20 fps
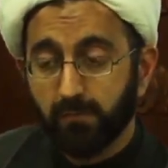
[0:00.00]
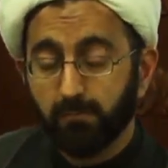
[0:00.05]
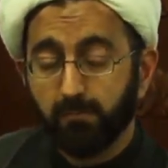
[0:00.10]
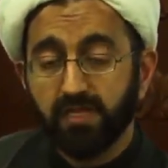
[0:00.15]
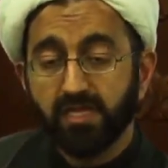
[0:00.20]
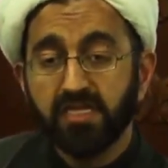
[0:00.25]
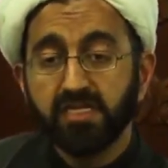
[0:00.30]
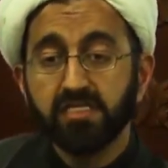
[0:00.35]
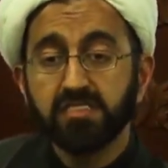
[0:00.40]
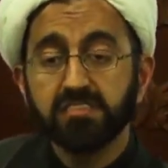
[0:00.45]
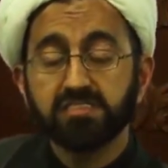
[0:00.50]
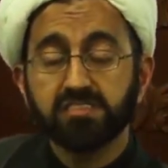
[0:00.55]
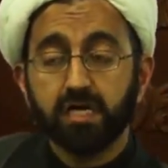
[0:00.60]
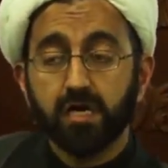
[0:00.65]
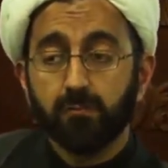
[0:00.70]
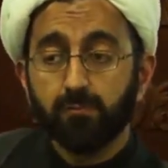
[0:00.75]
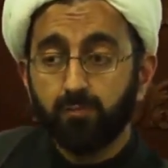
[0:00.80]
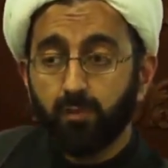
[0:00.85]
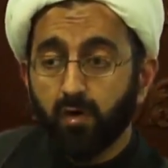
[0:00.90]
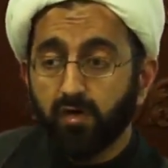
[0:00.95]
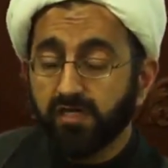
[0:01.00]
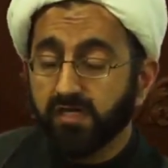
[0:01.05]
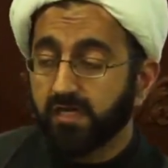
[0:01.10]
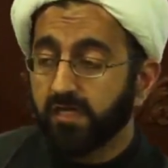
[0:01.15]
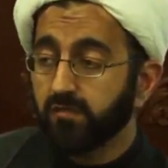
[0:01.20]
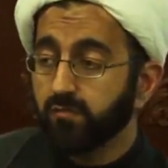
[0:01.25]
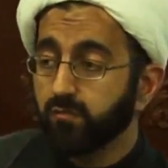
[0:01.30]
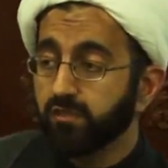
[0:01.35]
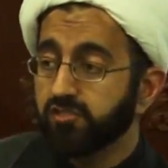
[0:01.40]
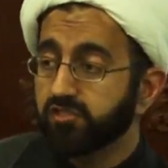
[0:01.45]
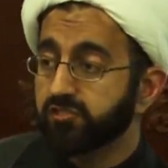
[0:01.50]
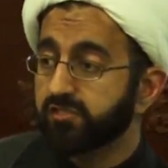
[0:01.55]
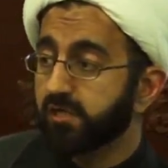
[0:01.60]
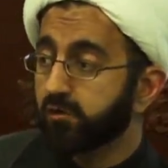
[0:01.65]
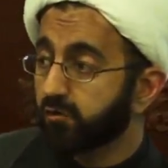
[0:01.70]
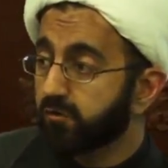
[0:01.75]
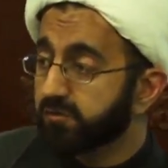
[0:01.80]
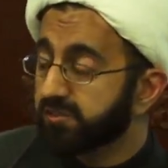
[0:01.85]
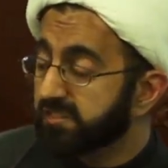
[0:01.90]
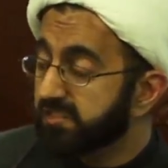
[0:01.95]
But it is a book in which there
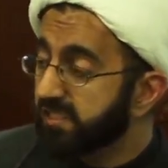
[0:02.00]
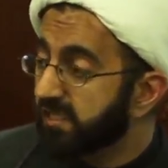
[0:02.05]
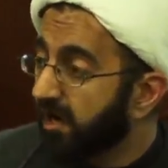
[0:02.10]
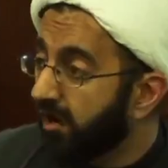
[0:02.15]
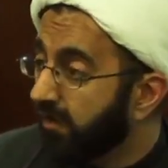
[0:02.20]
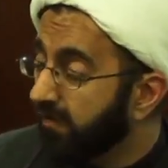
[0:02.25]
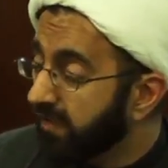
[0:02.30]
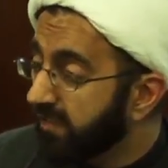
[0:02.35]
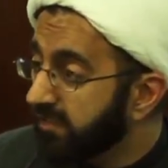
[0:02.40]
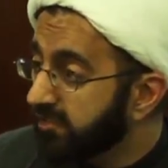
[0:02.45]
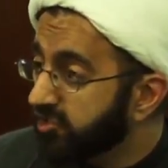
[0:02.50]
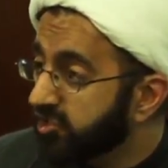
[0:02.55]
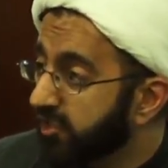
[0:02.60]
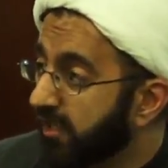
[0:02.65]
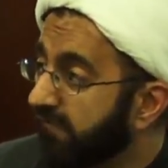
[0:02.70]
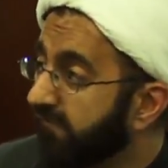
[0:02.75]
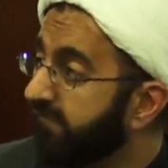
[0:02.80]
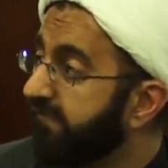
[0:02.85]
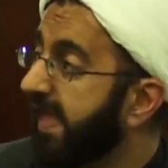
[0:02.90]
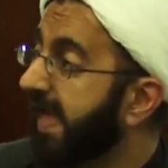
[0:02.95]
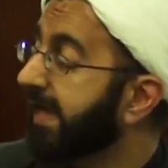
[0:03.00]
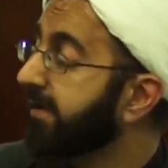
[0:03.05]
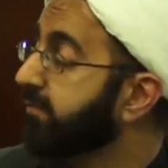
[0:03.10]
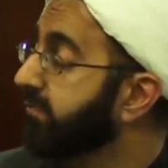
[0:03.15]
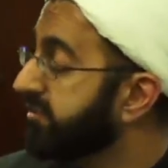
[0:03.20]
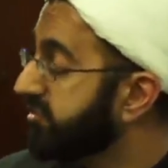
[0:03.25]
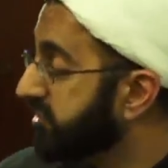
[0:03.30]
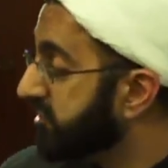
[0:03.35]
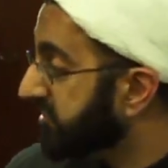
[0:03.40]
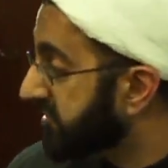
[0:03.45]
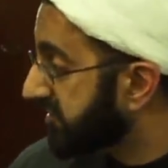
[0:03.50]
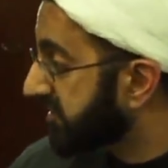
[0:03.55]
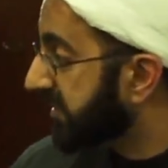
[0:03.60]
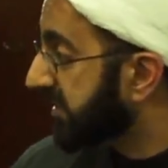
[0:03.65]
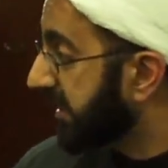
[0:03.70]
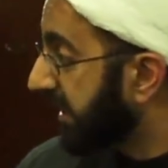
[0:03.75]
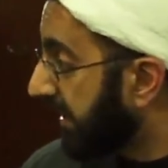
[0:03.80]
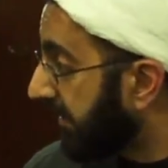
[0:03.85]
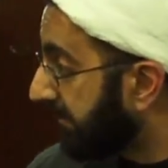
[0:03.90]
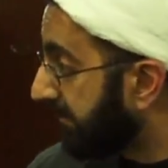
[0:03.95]
was knowledge of that which is to
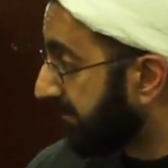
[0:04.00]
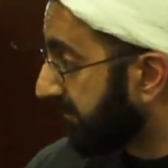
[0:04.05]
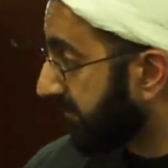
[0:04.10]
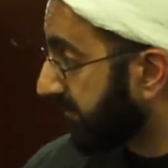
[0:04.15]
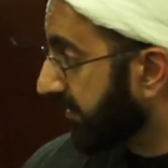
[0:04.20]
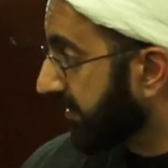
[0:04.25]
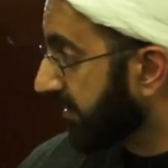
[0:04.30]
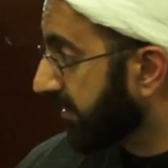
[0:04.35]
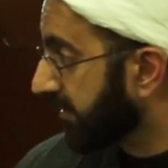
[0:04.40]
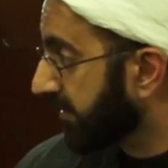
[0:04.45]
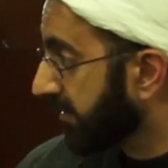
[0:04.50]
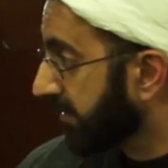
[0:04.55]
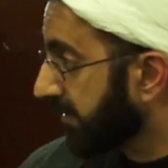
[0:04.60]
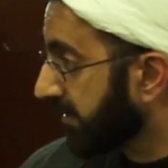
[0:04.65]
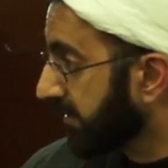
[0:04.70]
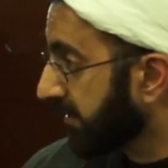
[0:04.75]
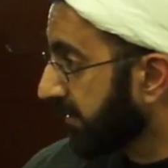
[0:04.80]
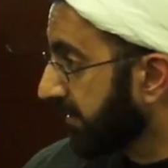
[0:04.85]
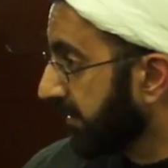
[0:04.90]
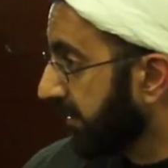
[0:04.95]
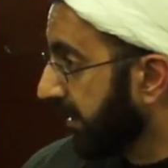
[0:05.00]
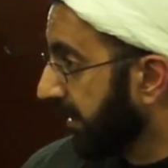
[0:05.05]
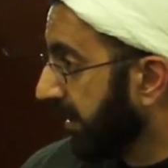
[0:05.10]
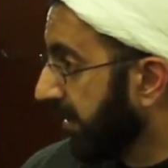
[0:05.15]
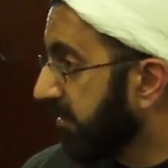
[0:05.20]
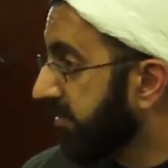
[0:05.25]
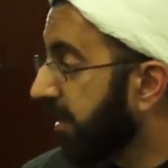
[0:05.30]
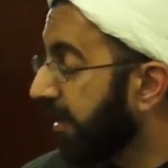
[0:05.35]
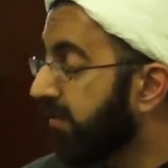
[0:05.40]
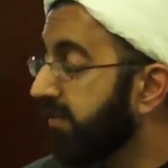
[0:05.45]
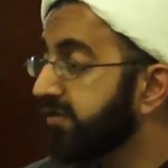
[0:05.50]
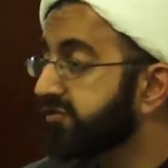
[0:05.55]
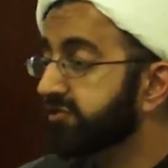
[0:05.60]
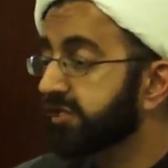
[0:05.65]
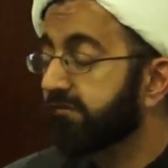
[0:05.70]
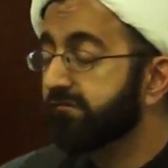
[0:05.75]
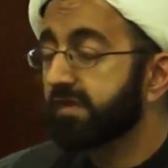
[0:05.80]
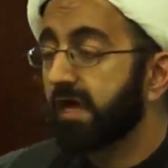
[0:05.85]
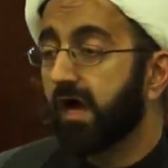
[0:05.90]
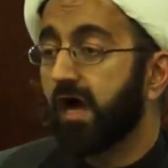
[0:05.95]
come. Knowledge
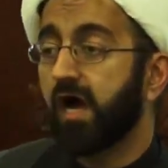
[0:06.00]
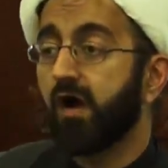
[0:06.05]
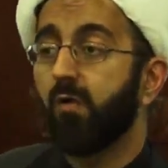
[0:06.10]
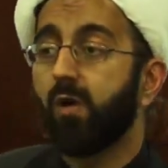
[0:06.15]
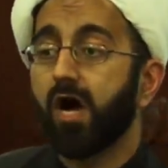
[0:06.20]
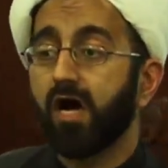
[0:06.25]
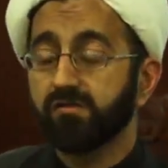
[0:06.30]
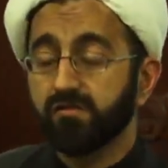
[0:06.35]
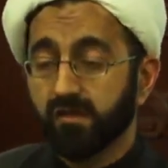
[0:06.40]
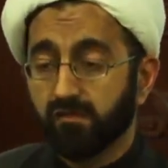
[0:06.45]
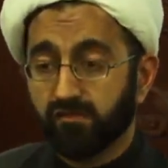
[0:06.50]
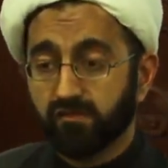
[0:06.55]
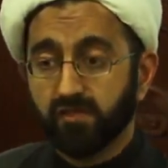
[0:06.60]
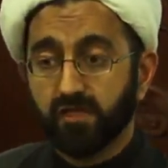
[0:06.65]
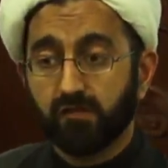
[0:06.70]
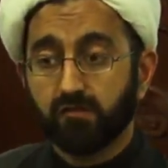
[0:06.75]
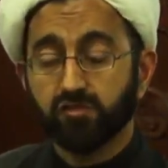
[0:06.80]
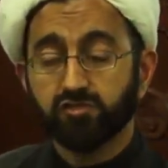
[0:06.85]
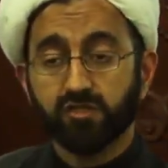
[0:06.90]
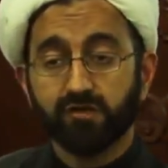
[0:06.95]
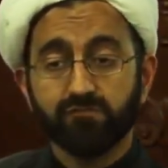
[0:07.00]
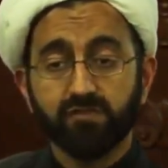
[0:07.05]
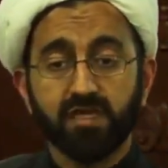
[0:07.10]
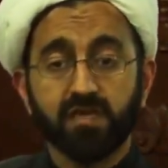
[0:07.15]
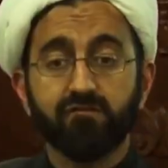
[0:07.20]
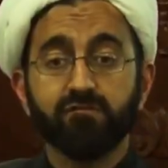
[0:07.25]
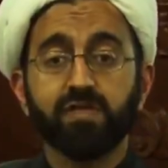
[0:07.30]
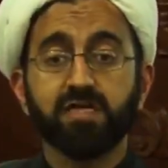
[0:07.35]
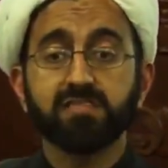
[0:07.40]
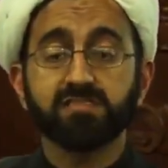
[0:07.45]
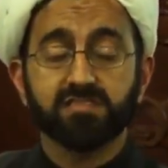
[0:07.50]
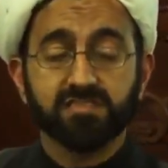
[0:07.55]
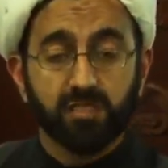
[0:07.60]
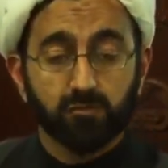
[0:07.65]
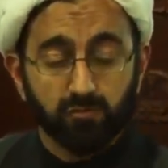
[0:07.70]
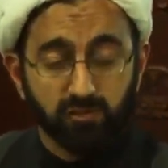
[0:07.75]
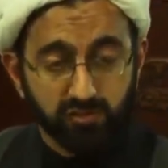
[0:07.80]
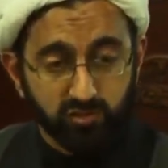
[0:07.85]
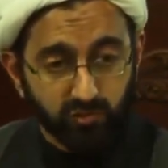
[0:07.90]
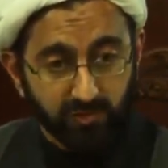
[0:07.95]
of the hawadith, knowledge of the events that
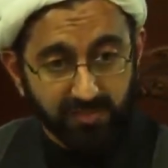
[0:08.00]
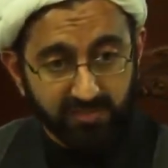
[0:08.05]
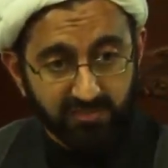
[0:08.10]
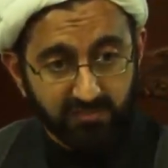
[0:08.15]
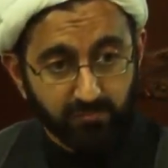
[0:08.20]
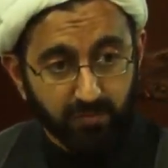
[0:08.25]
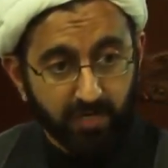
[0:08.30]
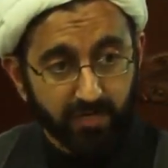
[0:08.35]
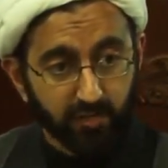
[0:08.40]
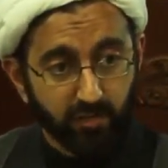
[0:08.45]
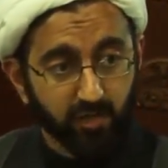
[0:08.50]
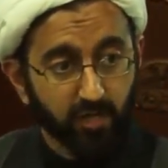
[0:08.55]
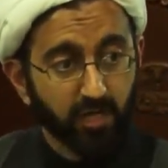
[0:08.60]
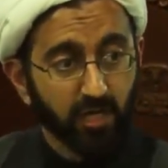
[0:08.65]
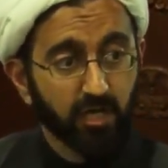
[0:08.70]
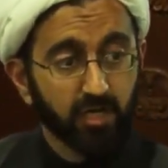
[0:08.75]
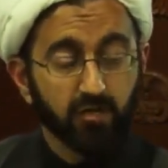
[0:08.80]
will transpire.